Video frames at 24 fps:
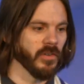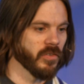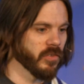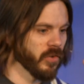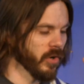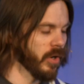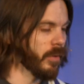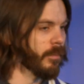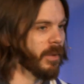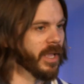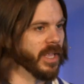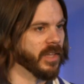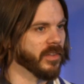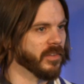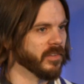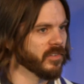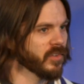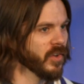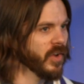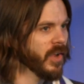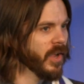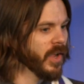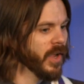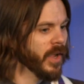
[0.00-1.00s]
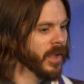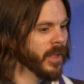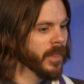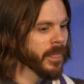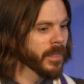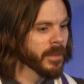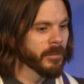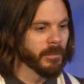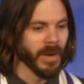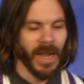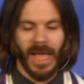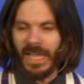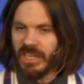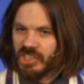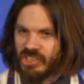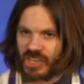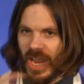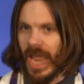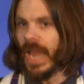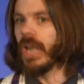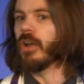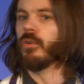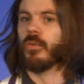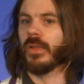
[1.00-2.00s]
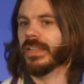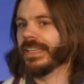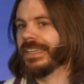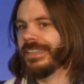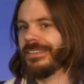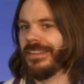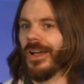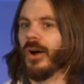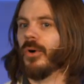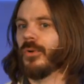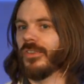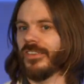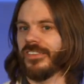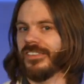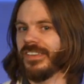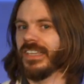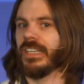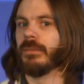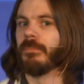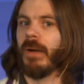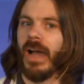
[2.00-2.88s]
sermons. But I generally don't see